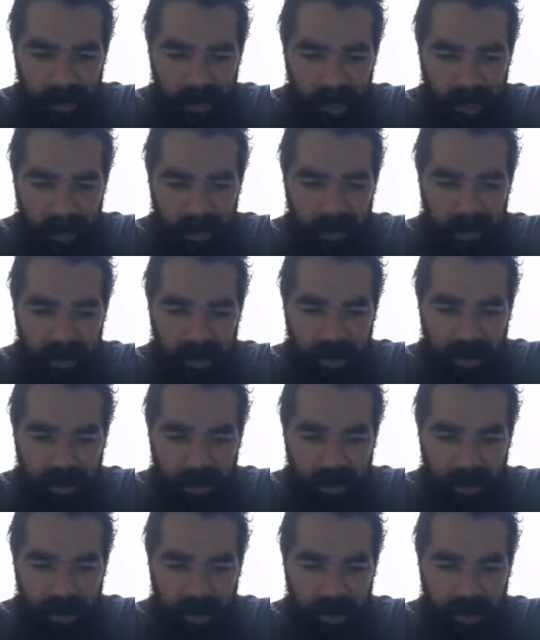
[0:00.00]
yeah, my
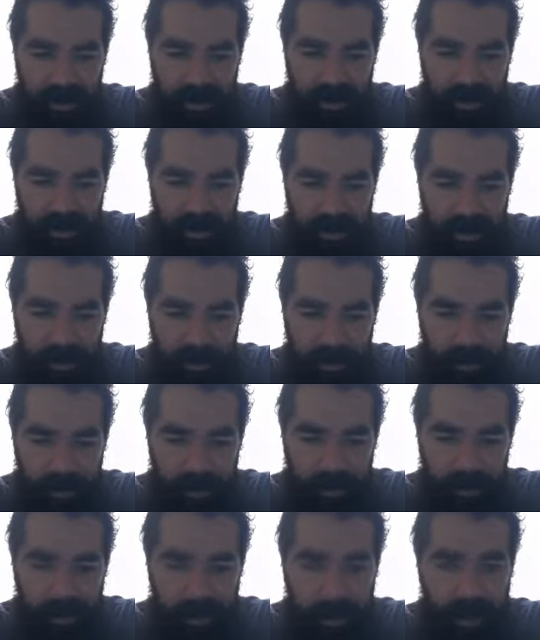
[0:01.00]
grandpa's fucking, um,
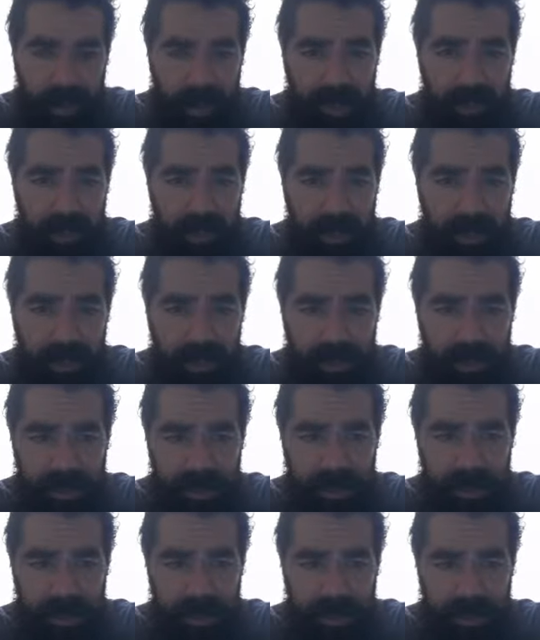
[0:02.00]
they're Irish.
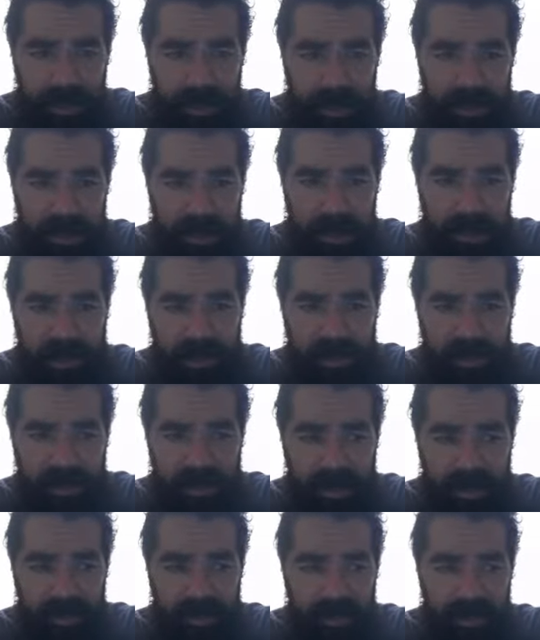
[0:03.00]
My dad's half
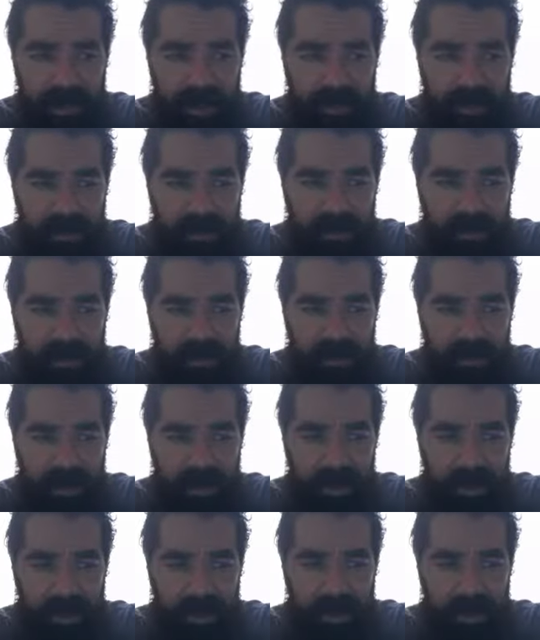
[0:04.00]
Irish, half,
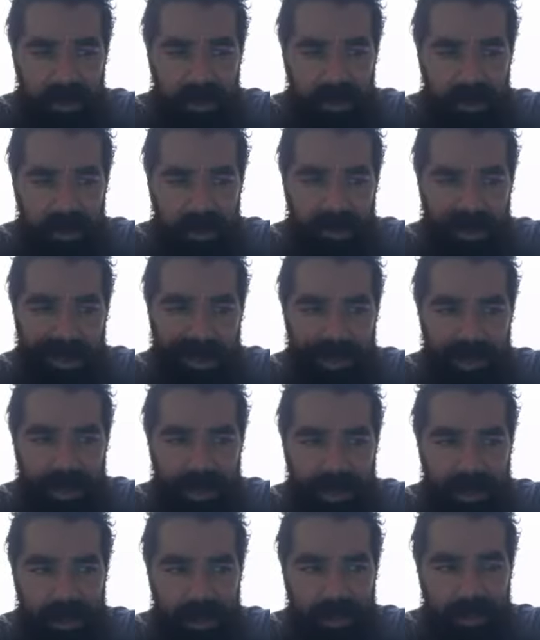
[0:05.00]
well, I,
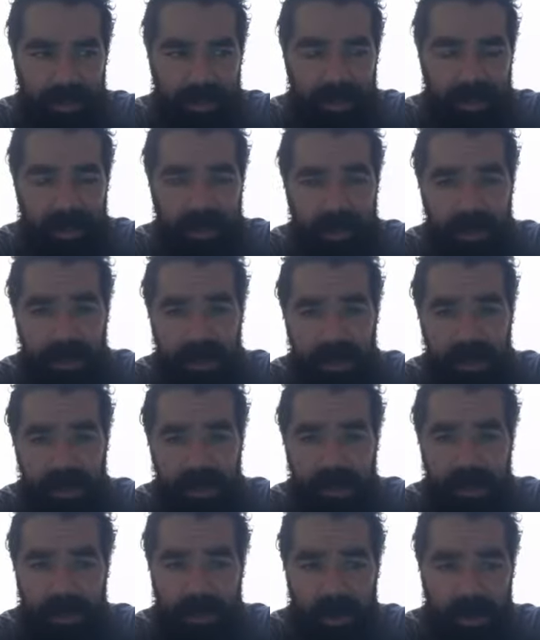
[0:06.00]
I guess, but
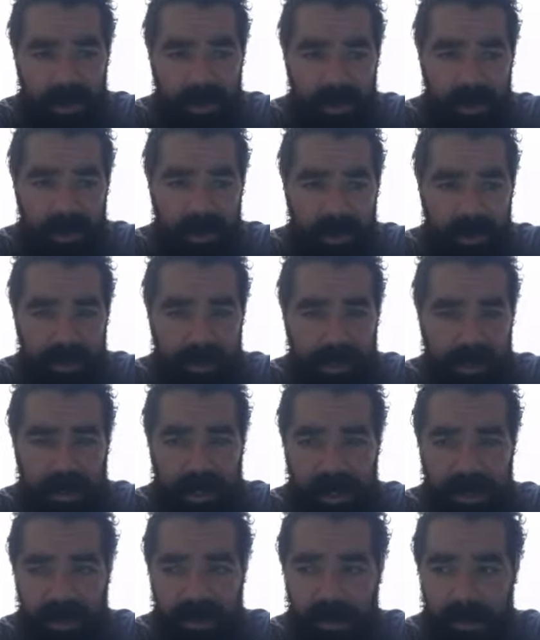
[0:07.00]
Judaism's so hard because it's a
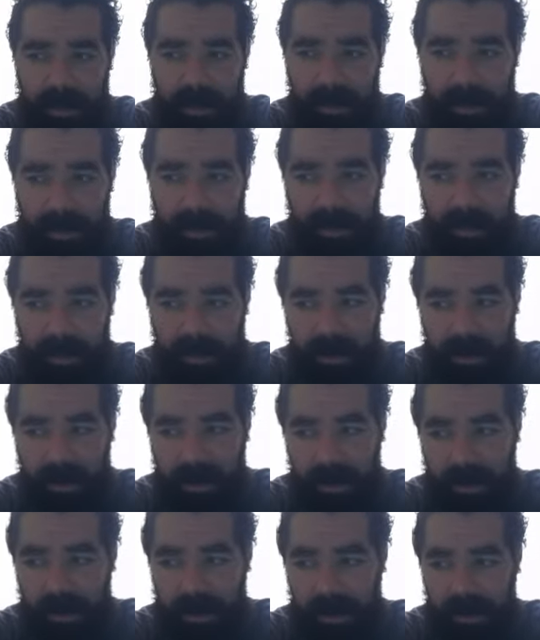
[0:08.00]
diaspora.
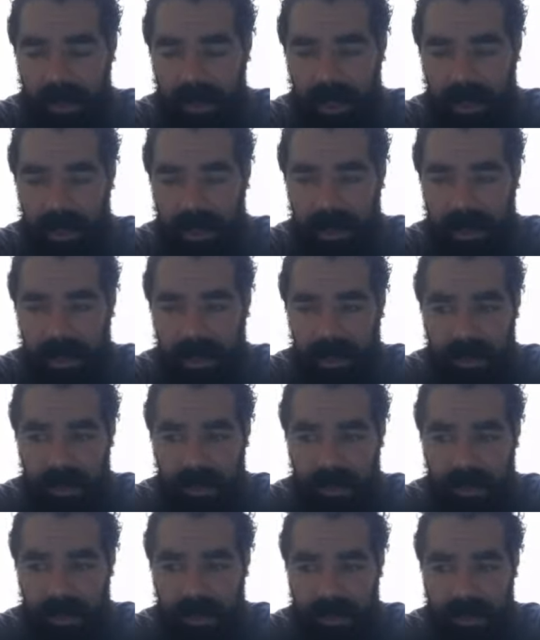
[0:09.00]
You got white Jews,